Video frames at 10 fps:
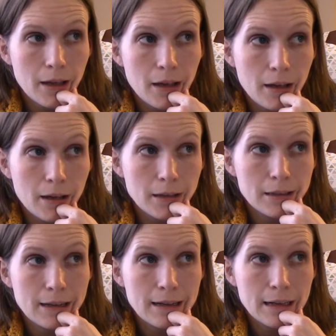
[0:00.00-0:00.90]
And
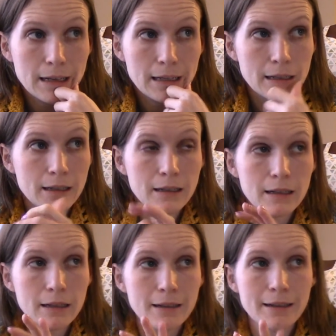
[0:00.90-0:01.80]

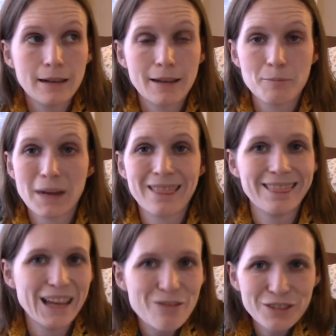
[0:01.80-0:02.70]
my
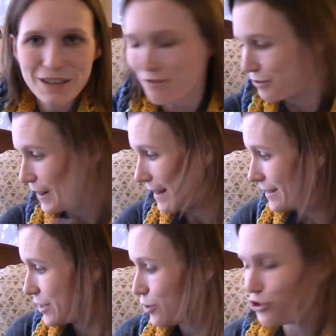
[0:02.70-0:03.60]
lovely
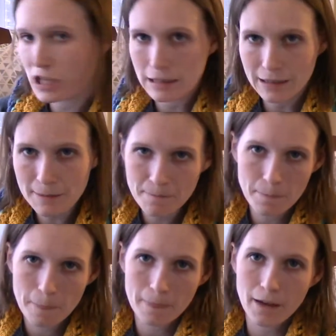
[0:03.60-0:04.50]
friend Gina
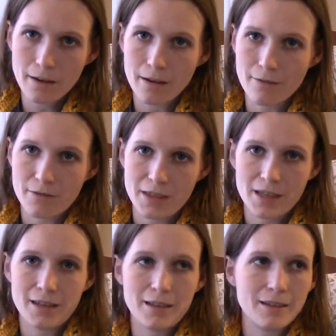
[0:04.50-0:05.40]
of
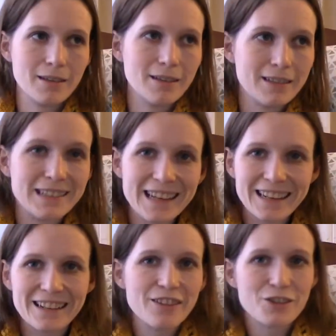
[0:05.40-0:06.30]
the Yet
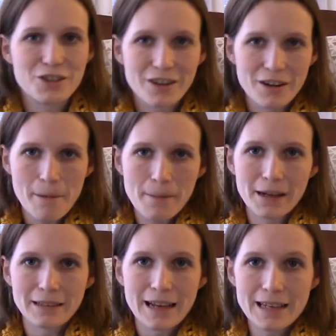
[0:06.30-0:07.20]
Another Yarn
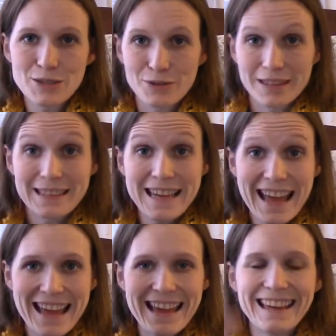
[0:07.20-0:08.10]
podcast, or the
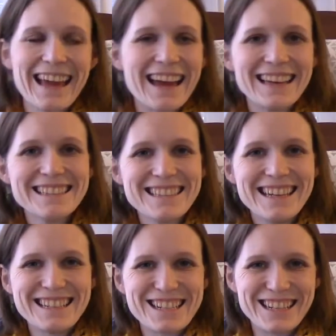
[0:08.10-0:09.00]
Yay Cast
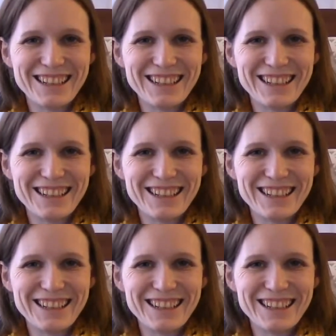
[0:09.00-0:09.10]
as she